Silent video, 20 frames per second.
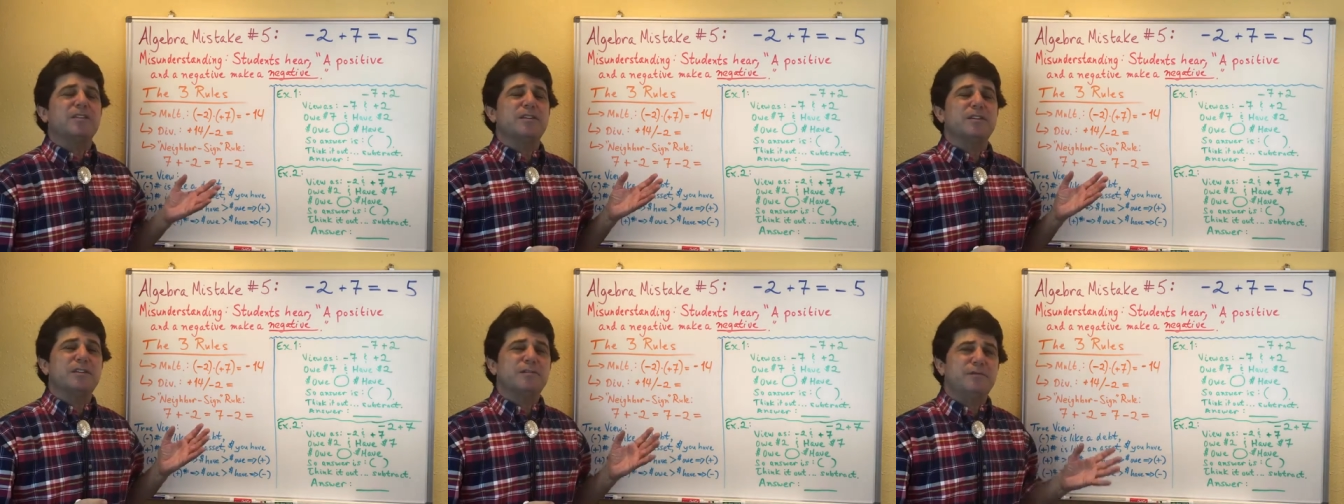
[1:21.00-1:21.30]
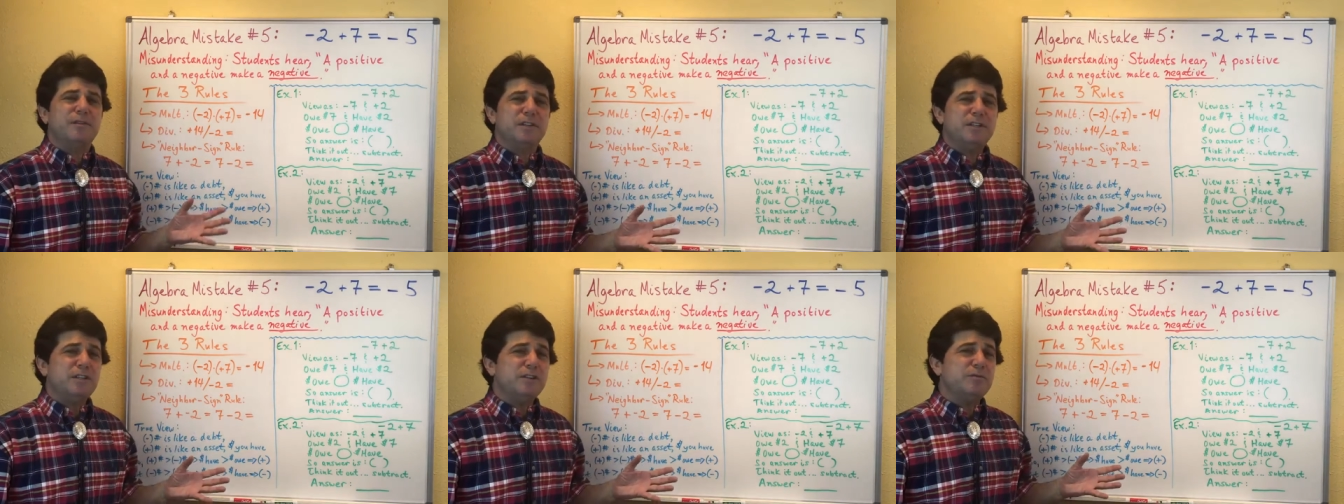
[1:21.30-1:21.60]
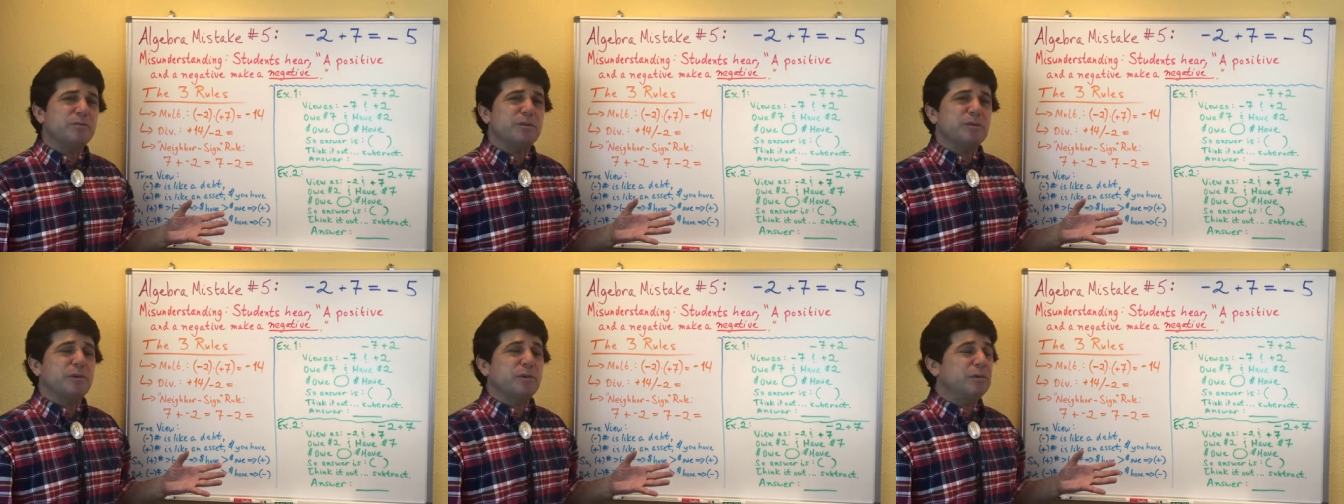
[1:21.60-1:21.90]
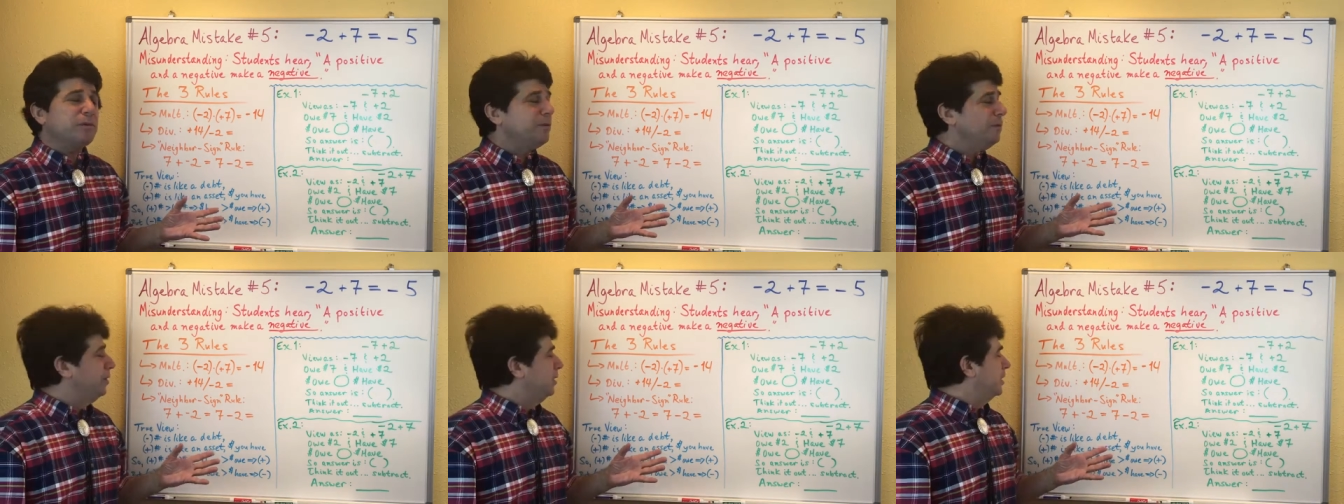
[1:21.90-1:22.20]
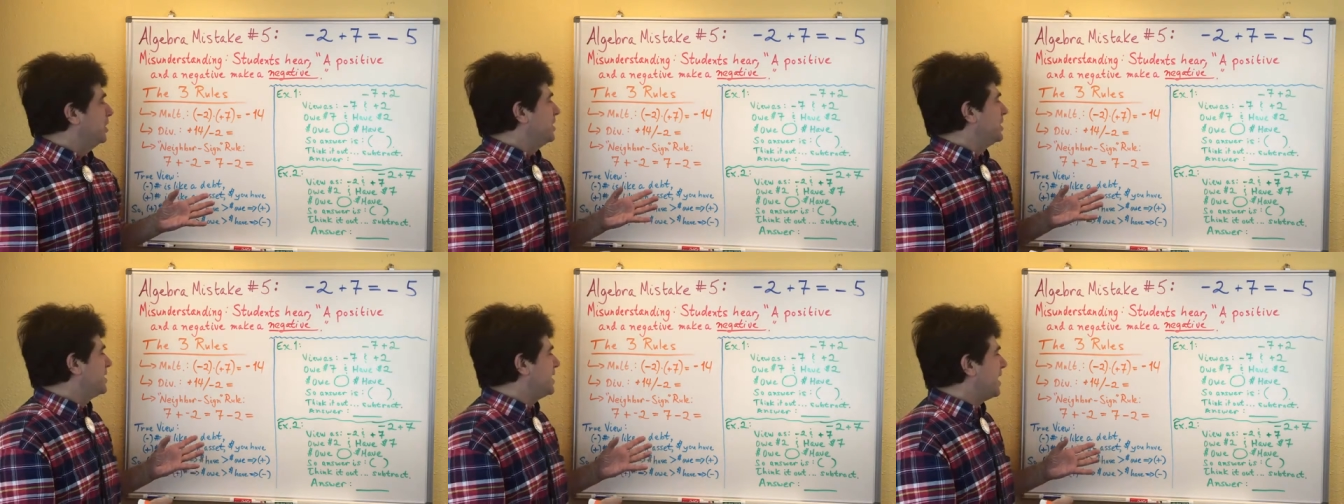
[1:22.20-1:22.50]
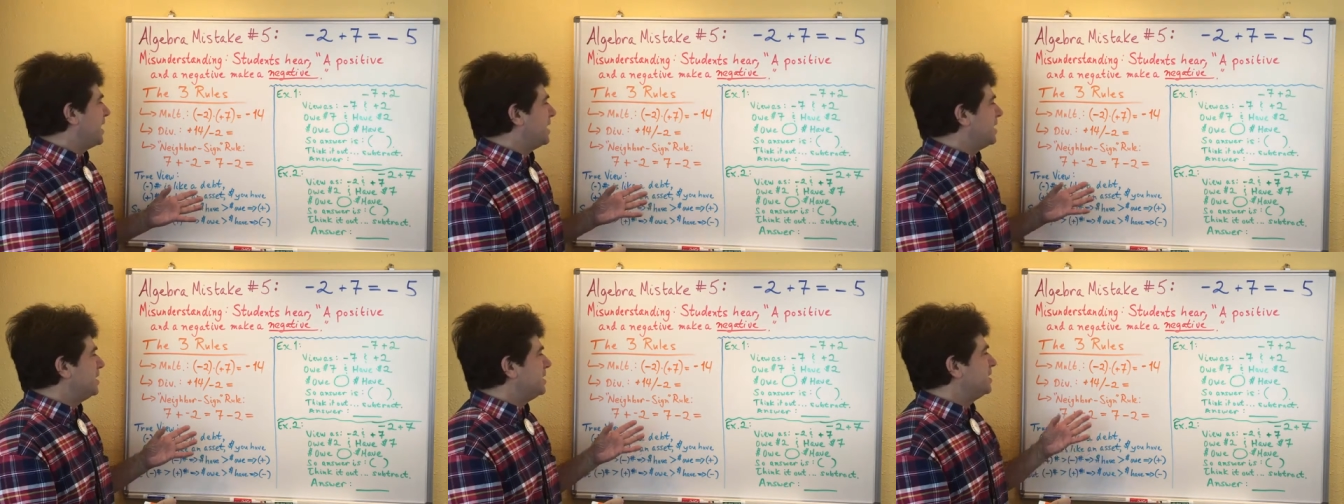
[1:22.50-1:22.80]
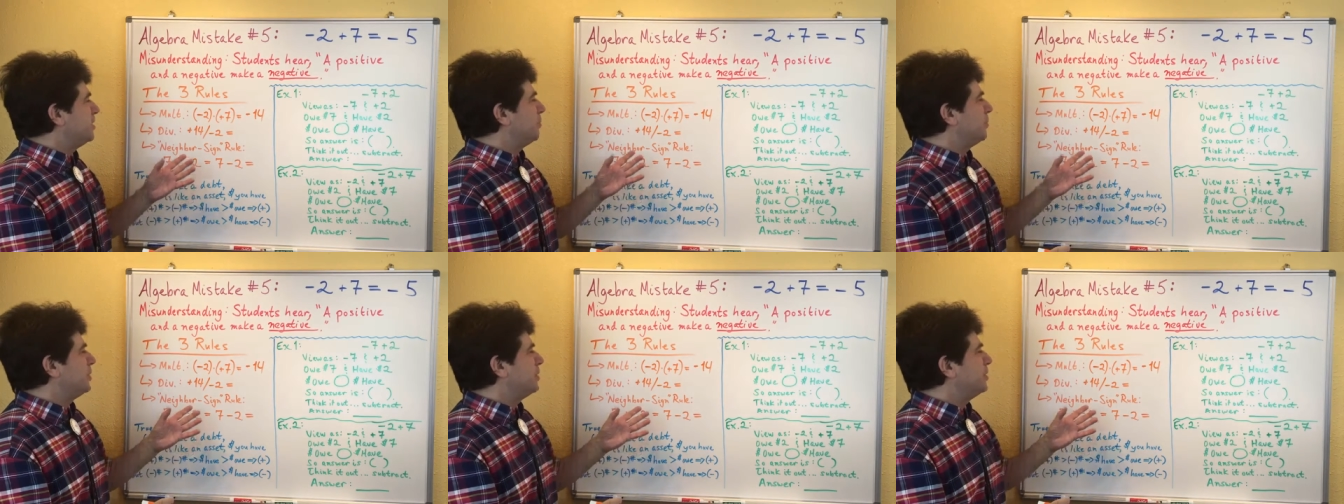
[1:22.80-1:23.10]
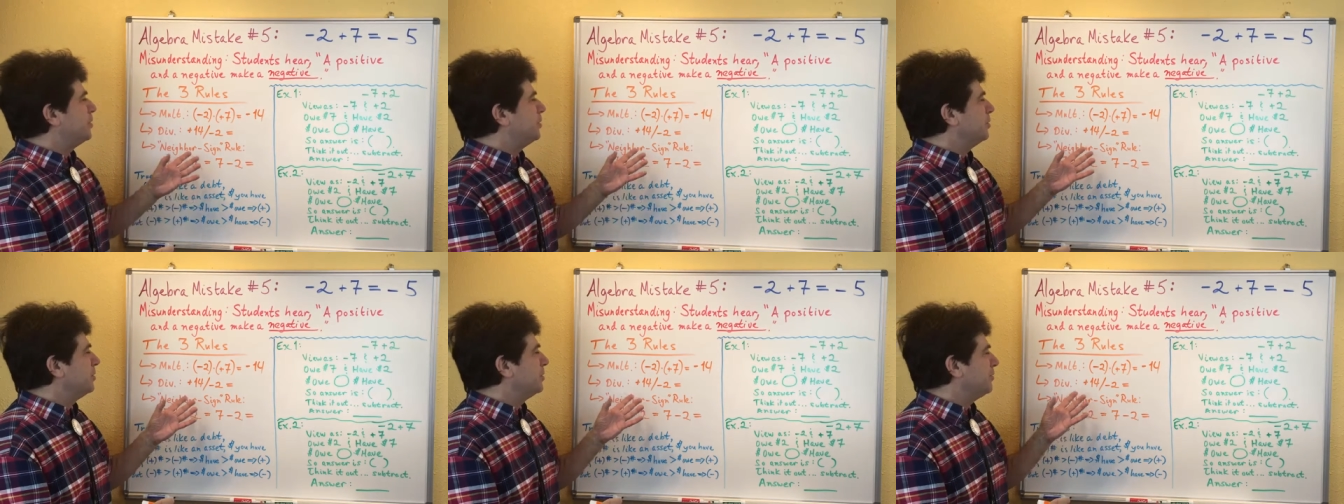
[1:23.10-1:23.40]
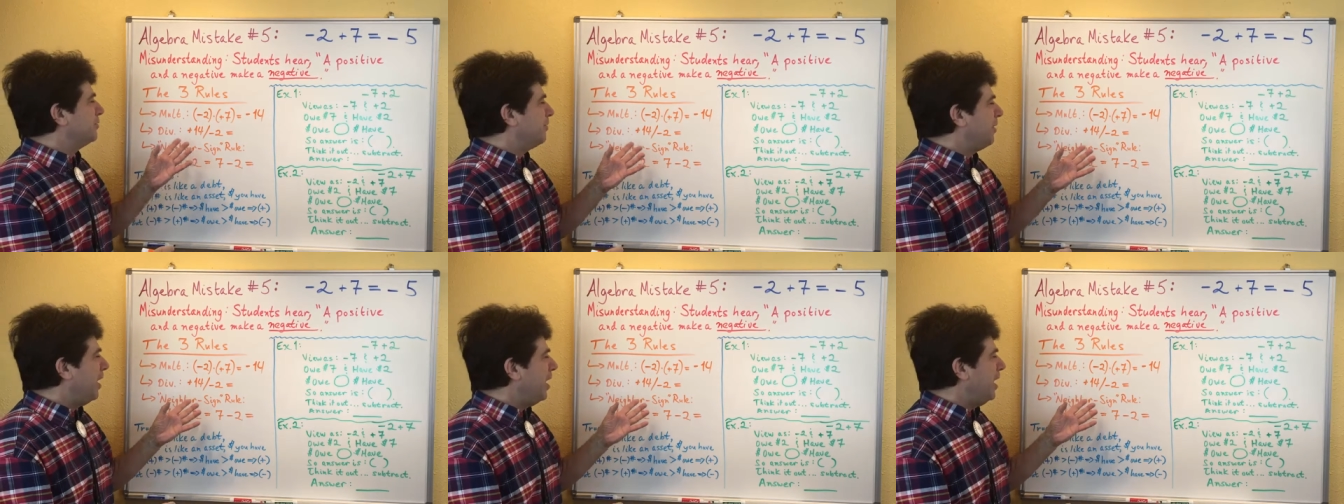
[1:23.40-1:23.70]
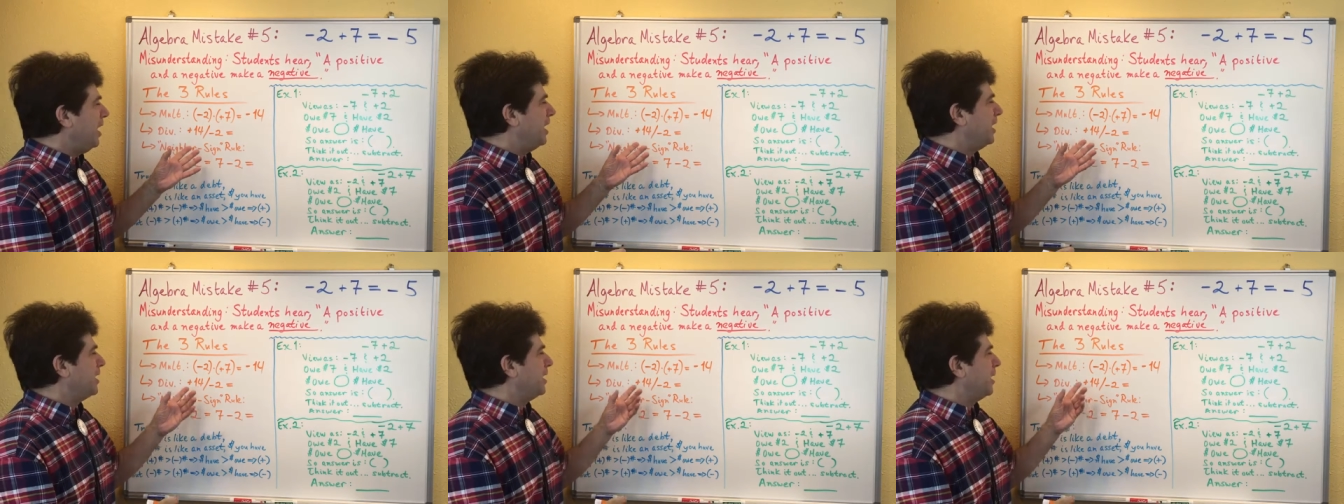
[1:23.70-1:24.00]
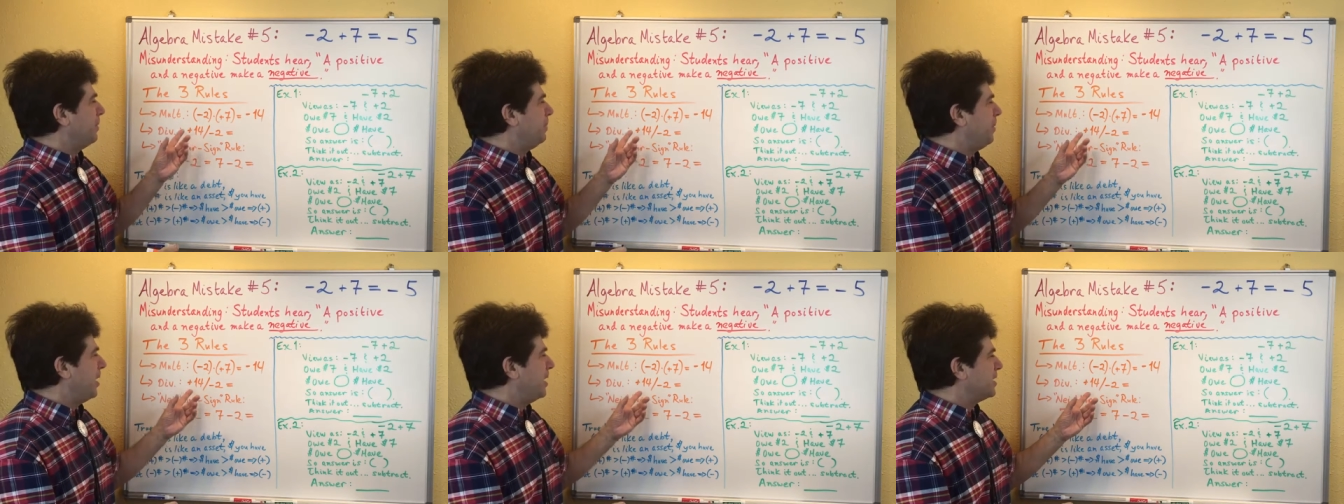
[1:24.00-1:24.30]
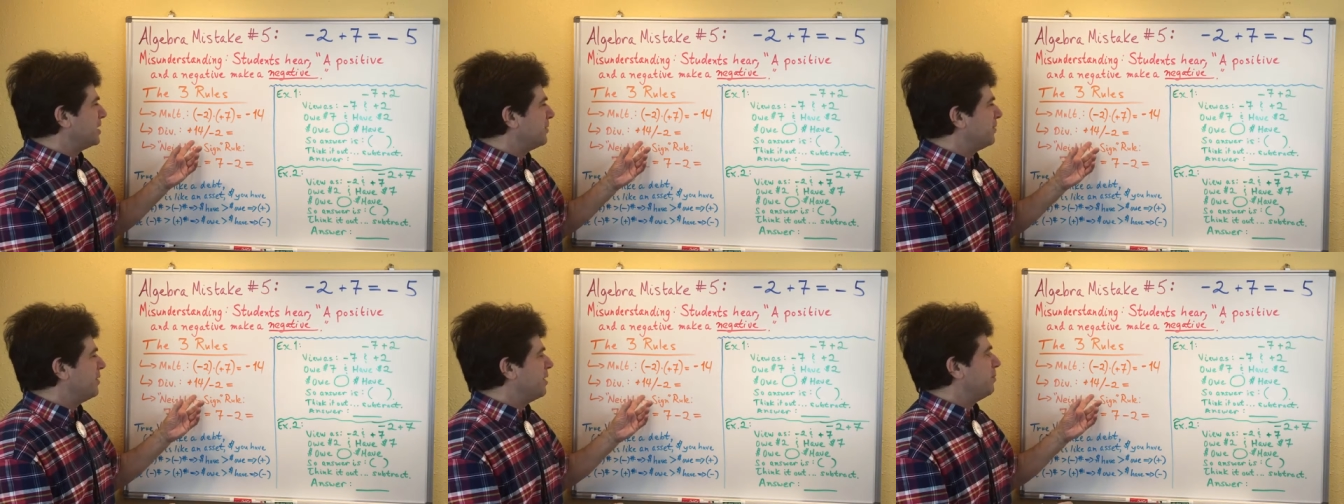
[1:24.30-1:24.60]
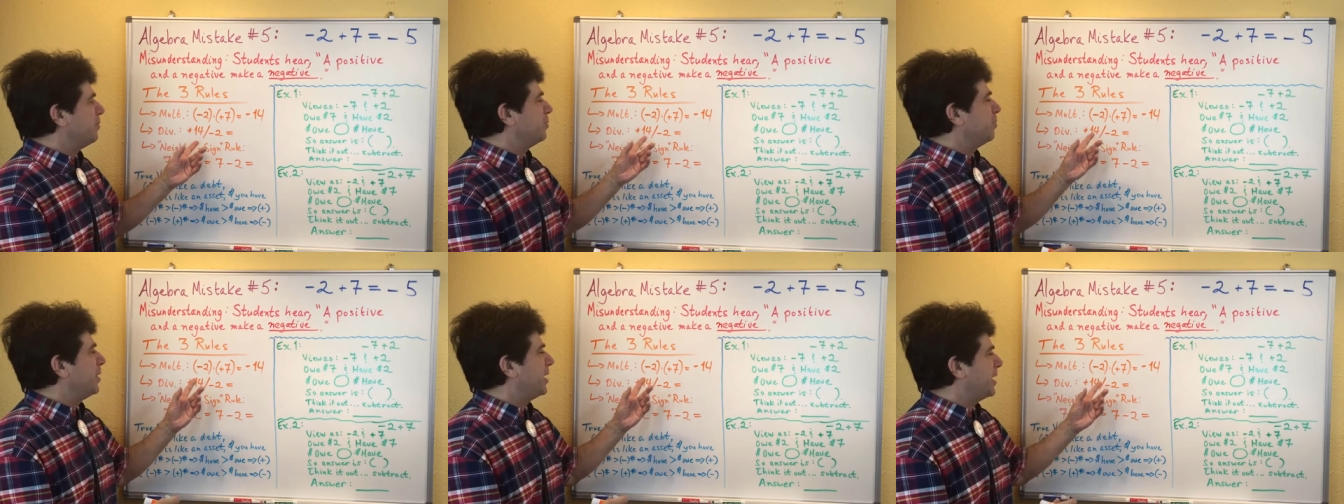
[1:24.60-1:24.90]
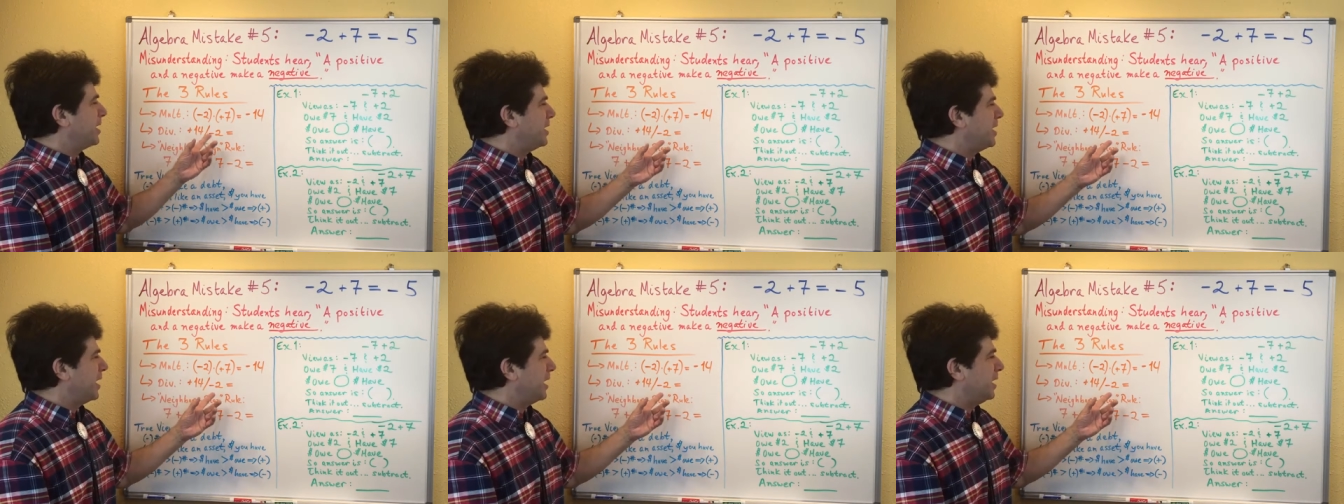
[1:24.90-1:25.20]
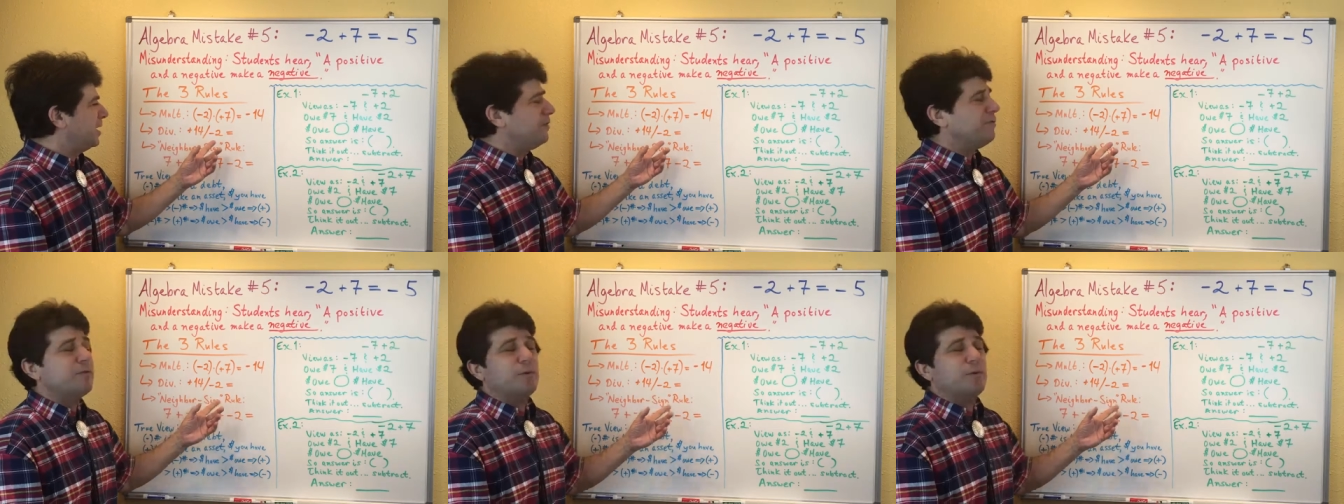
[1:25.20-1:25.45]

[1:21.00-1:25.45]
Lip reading: the division rule says that when you divide a positive number by a negative